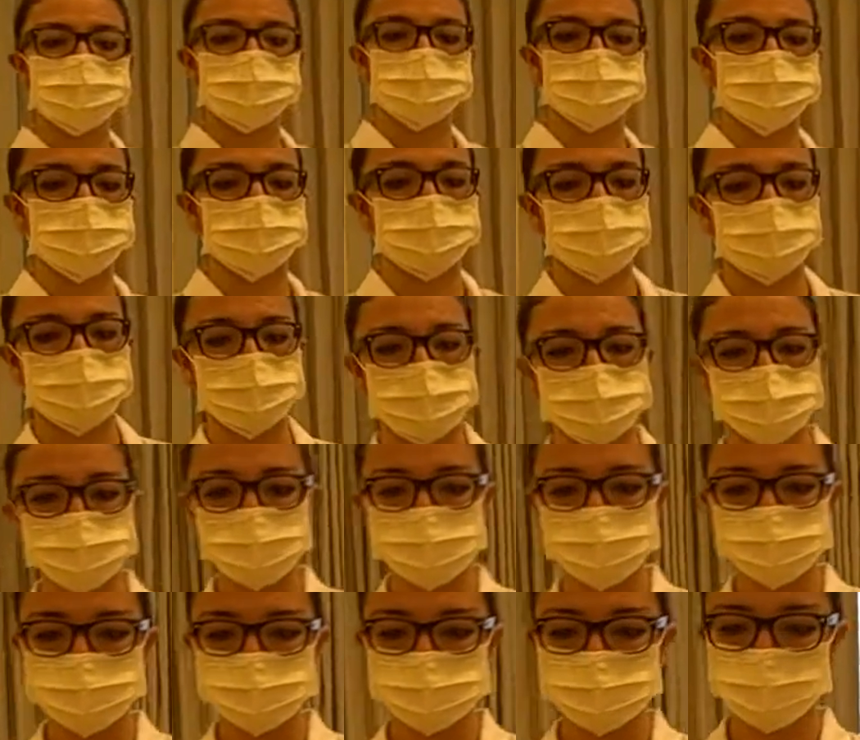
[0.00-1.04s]
throw that in the
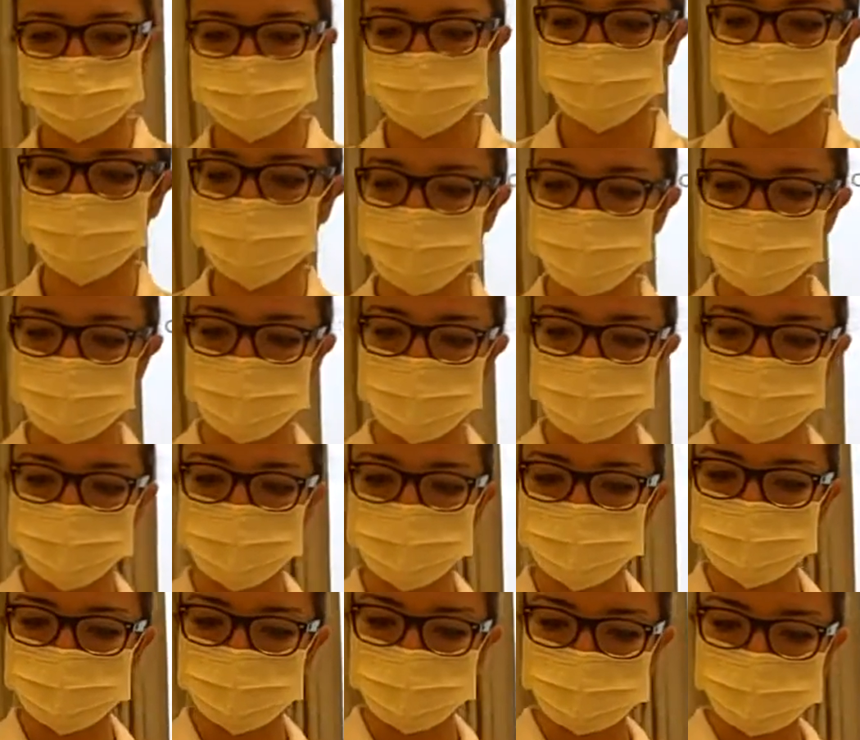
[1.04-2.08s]
trash, and
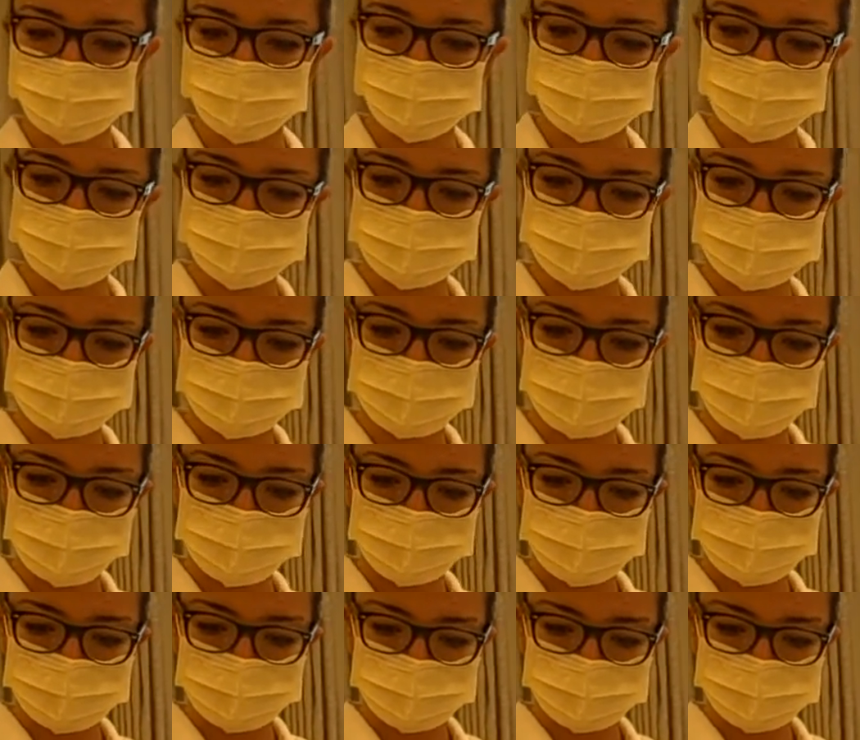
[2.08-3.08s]
then we are going to grab